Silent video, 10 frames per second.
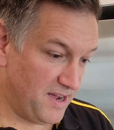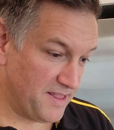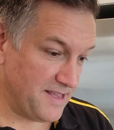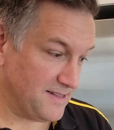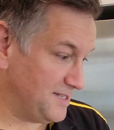I
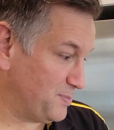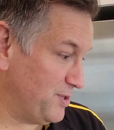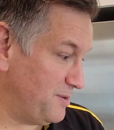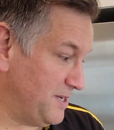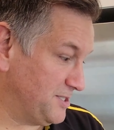think that's
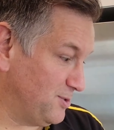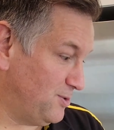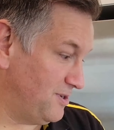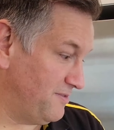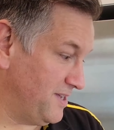pretty much
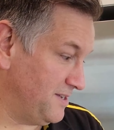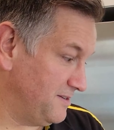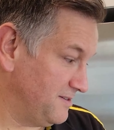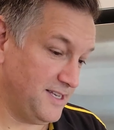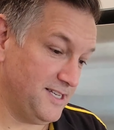all of the
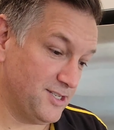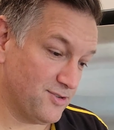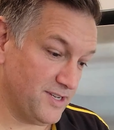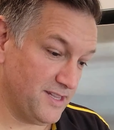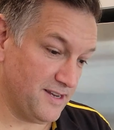
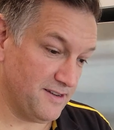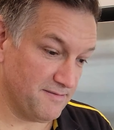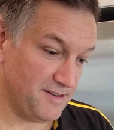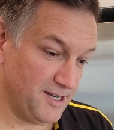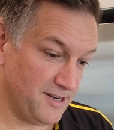history that,
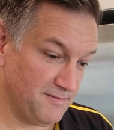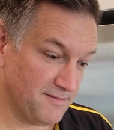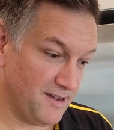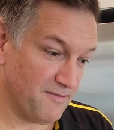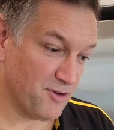
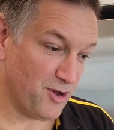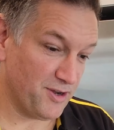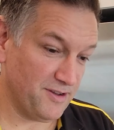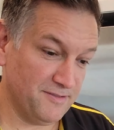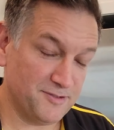I've
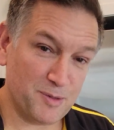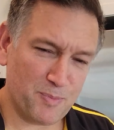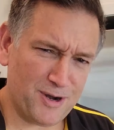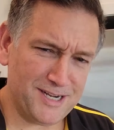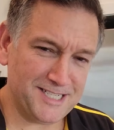got of
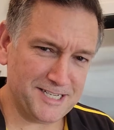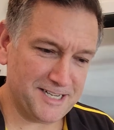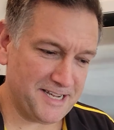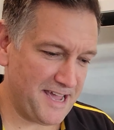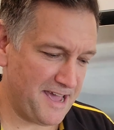
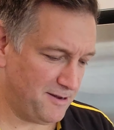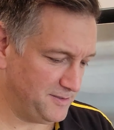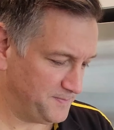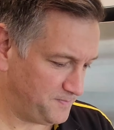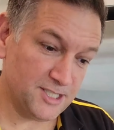surprisingly
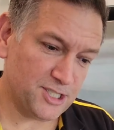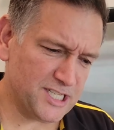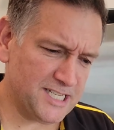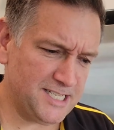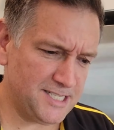how
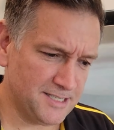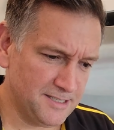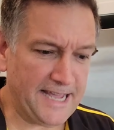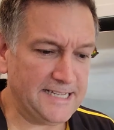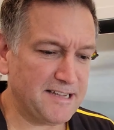cheese
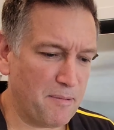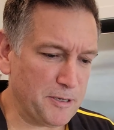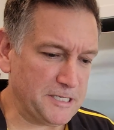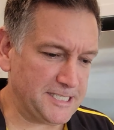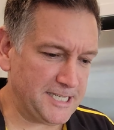ends up
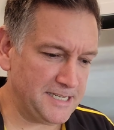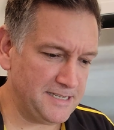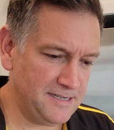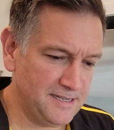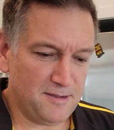in a tin.